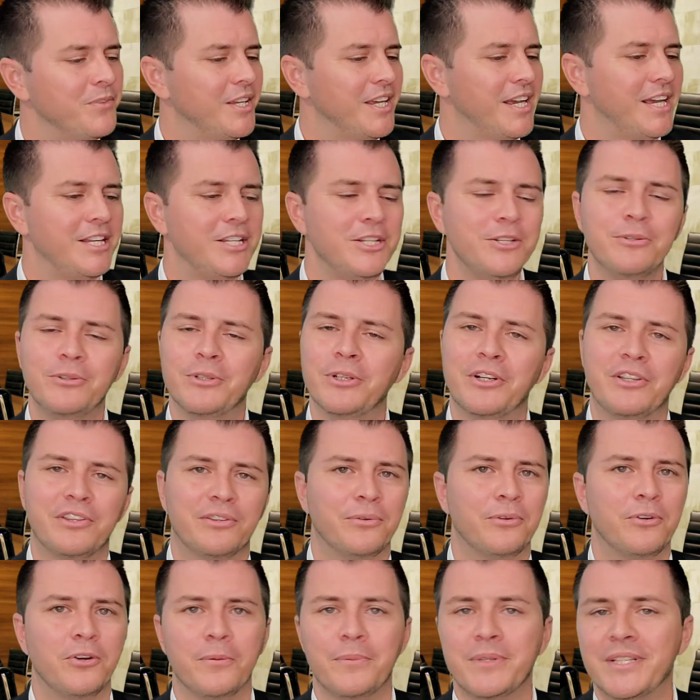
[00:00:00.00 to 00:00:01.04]
And you look
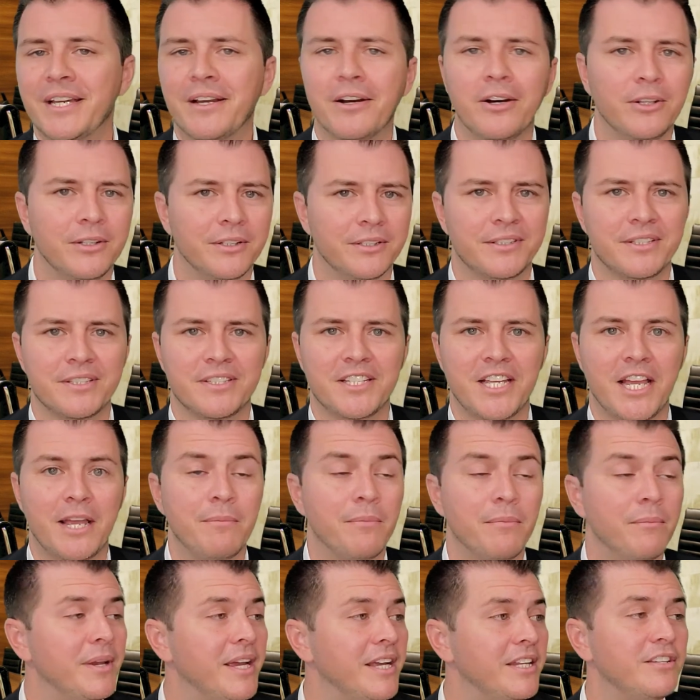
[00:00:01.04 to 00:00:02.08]
through them and they all look the same.
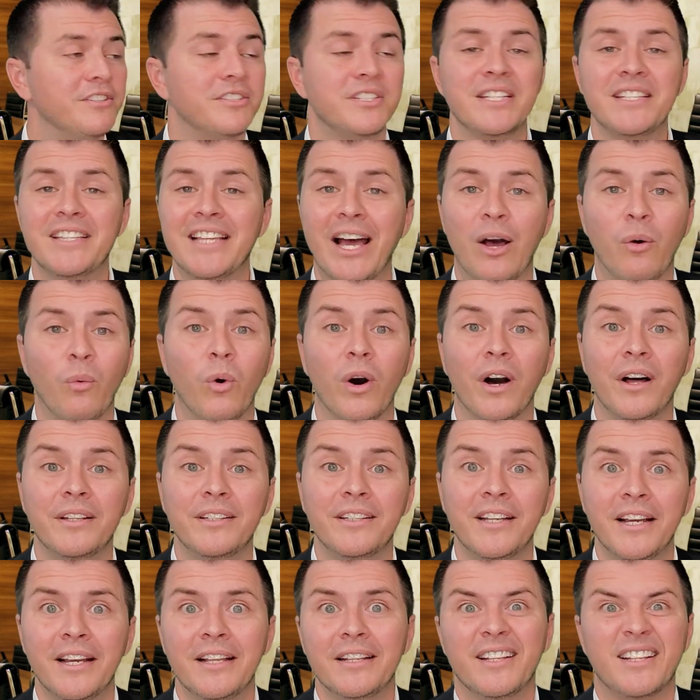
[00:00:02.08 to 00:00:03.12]
Man, you see that one
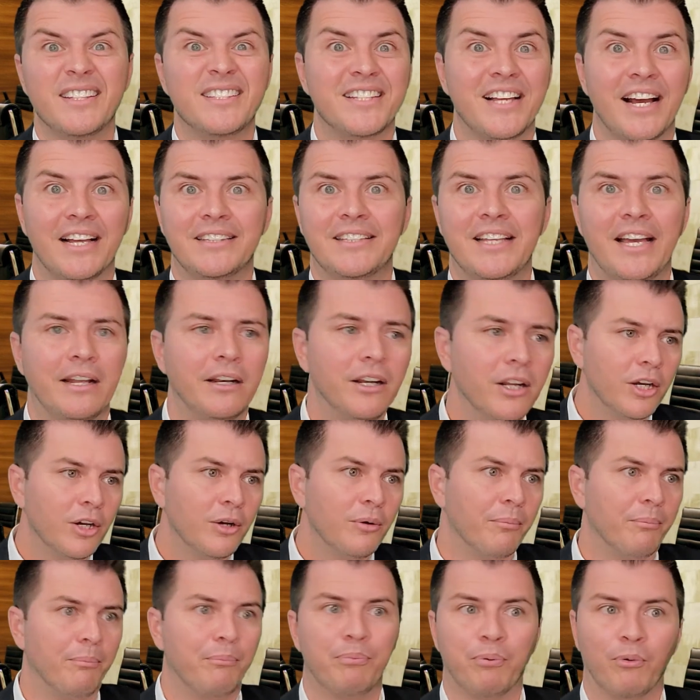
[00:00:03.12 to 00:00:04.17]
that's got that
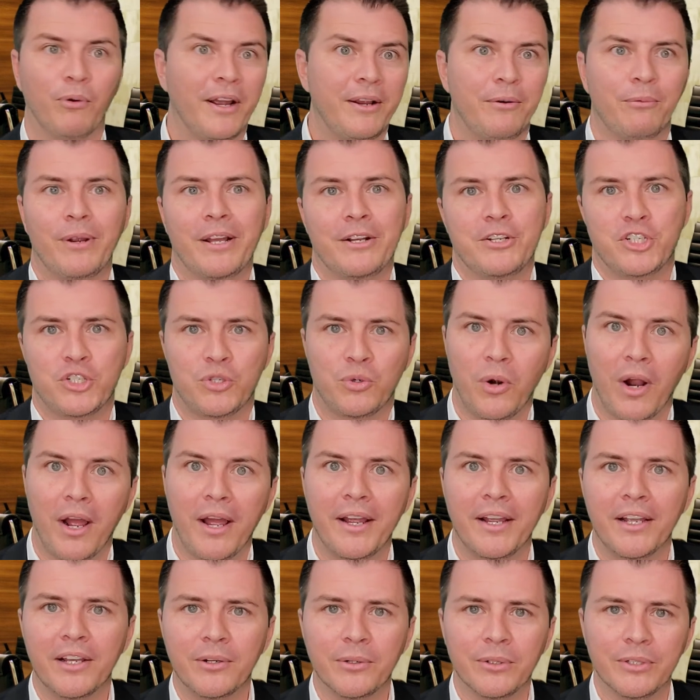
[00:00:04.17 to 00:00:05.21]
bright red
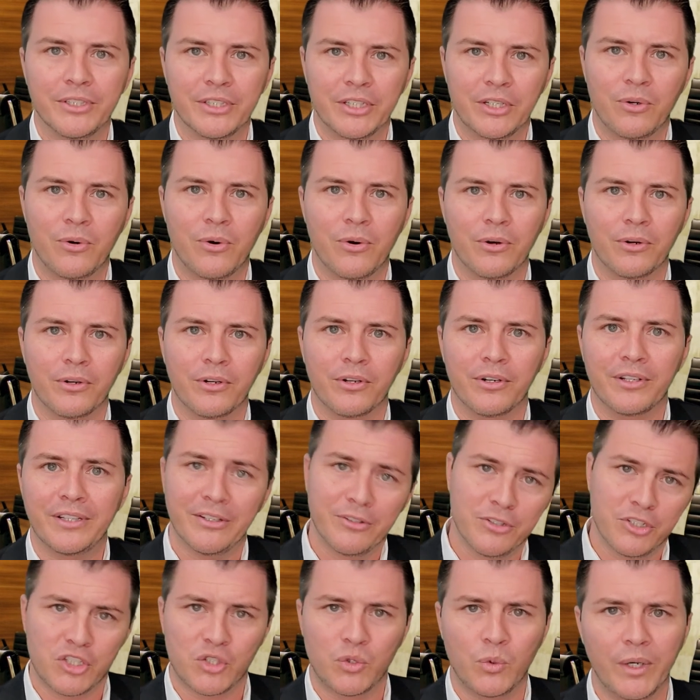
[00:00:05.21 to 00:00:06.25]
triangle in the corner and
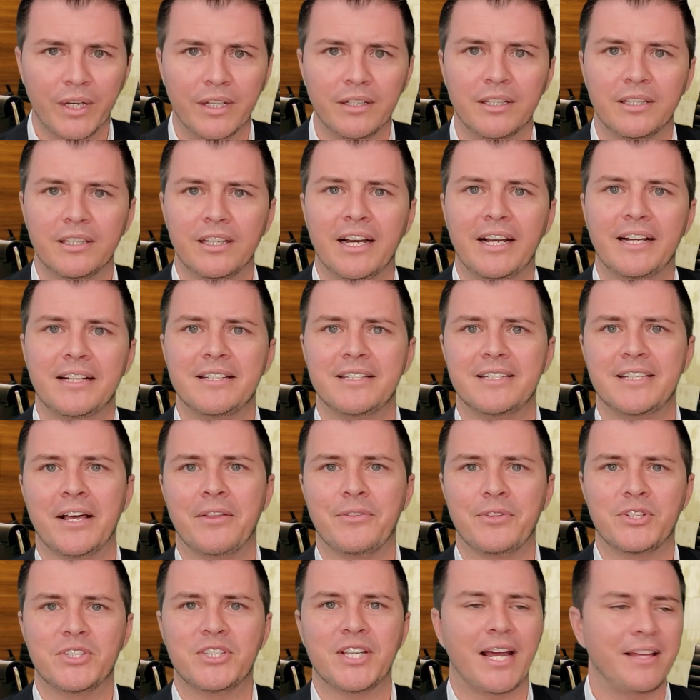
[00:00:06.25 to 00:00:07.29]
those squiggly lines down the
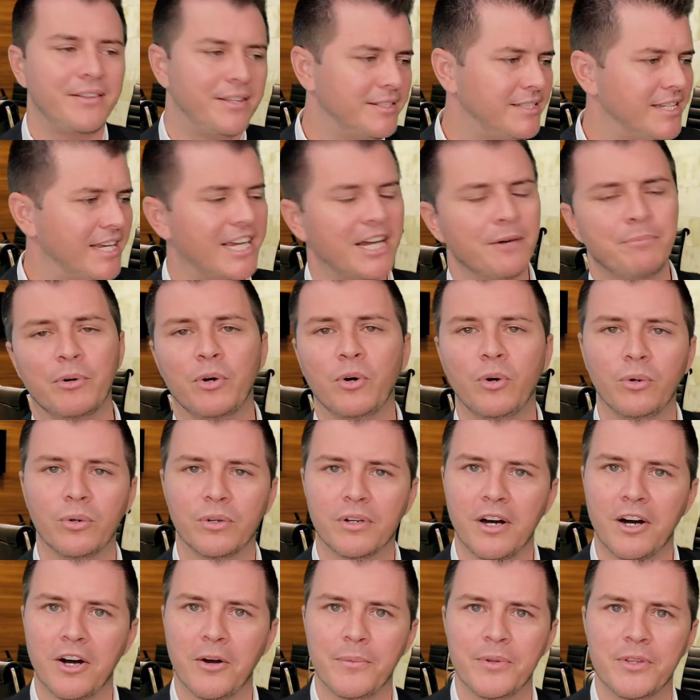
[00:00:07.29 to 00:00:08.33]
side that take up a whole
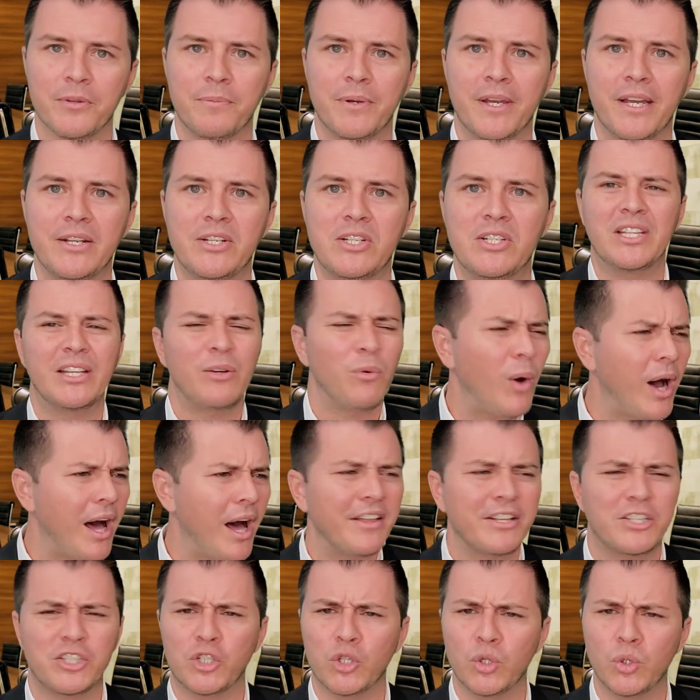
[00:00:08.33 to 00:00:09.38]
column of the page. You wow,
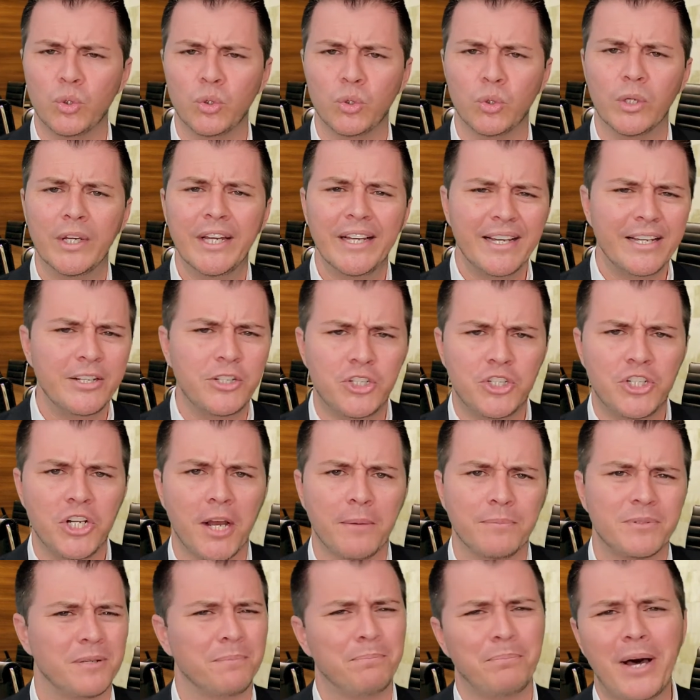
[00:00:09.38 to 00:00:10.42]
that's cool. It
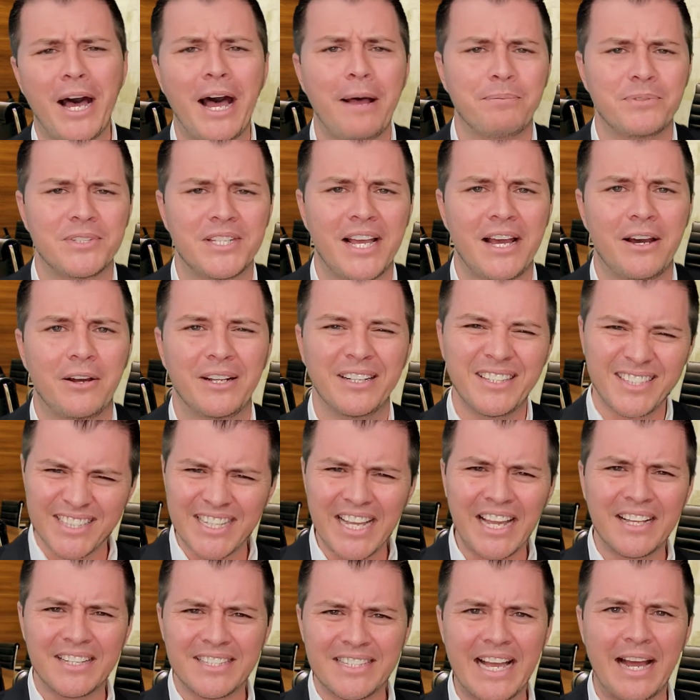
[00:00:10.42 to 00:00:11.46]
jumps, it pops out, it
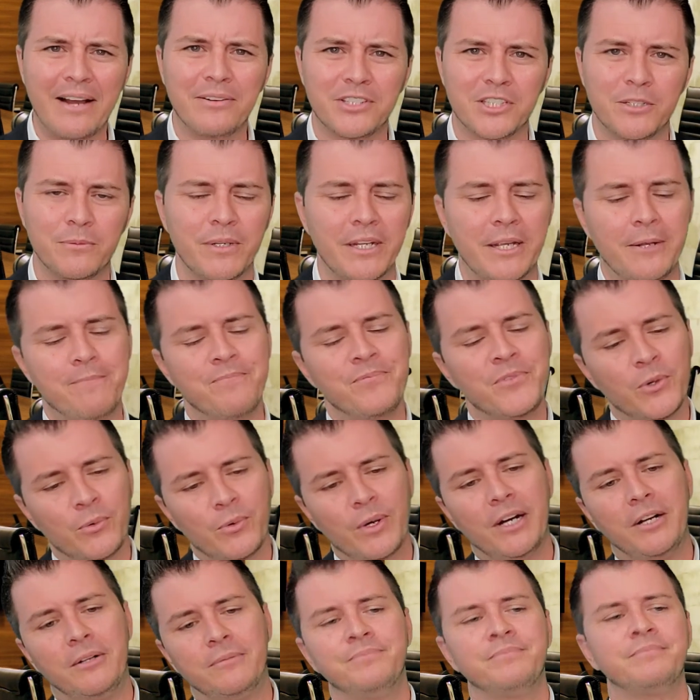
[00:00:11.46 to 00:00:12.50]
stands out to me.
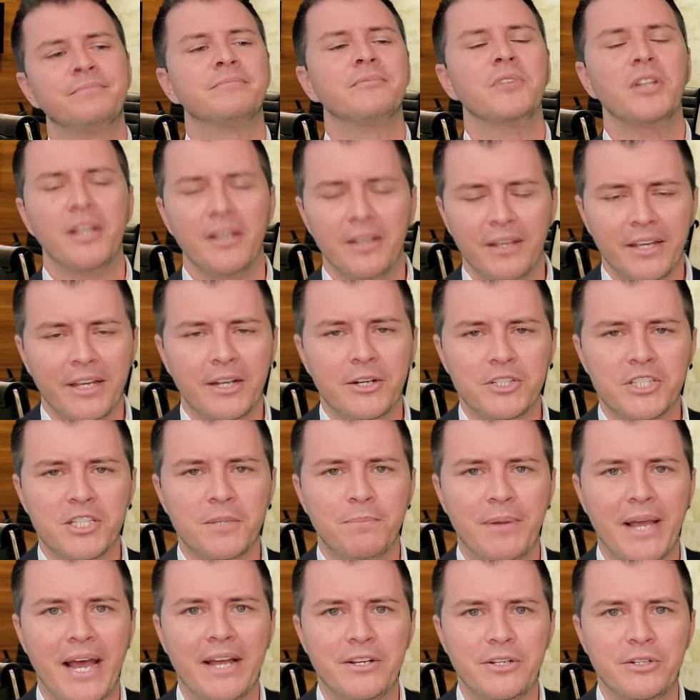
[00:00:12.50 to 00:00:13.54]
Well, here's the
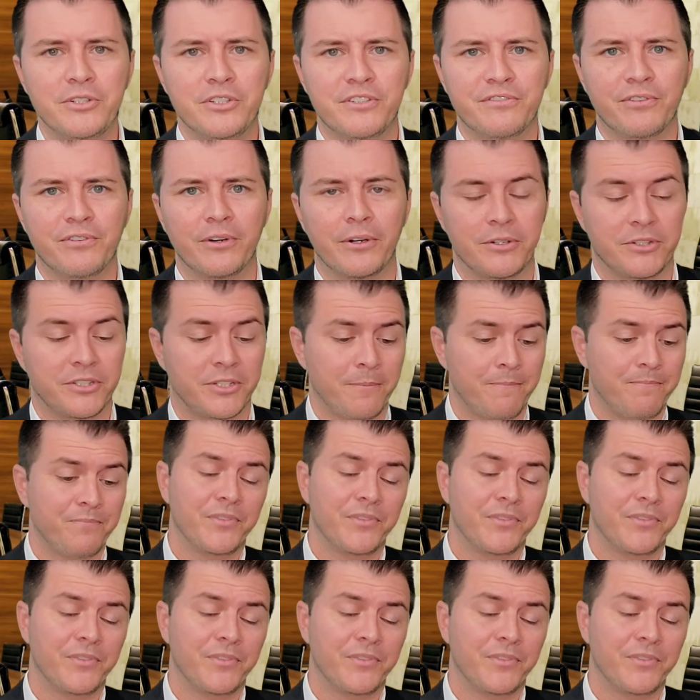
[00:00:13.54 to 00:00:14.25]
bad news first.